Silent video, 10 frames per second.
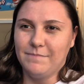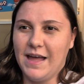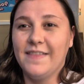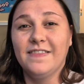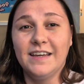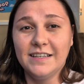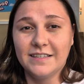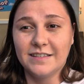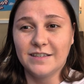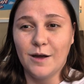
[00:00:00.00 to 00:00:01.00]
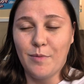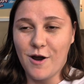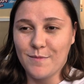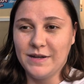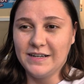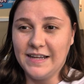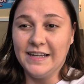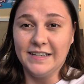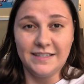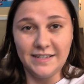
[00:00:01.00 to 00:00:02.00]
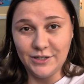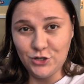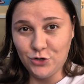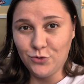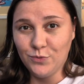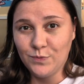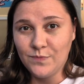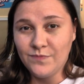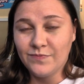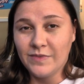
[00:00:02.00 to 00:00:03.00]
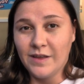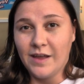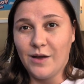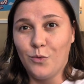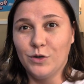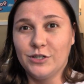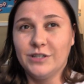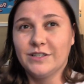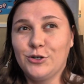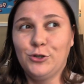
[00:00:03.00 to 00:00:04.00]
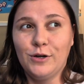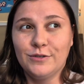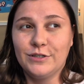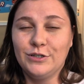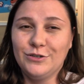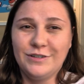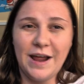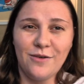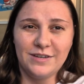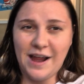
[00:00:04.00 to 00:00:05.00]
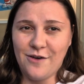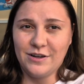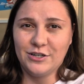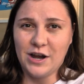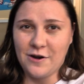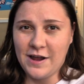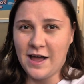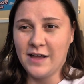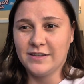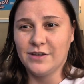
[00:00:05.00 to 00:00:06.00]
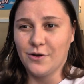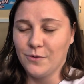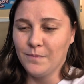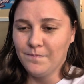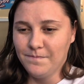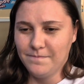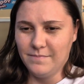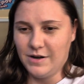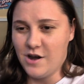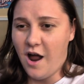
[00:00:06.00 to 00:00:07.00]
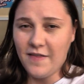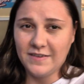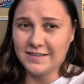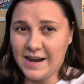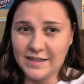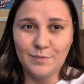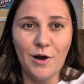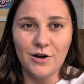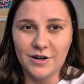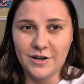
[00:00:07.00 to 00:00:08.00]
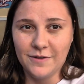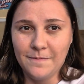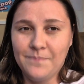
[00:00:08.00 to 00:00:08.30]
And this apartment in Hsinchu, which is close to downtown-ish area, so not the science park,